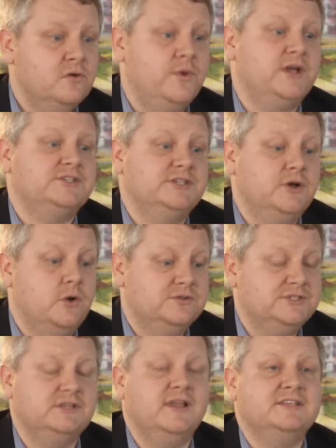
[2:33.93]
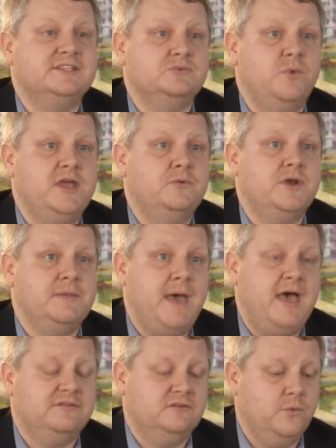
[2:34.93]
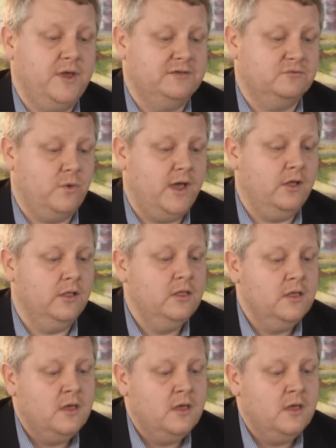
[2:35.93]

We actually hosted Les's wake when he passed away as well.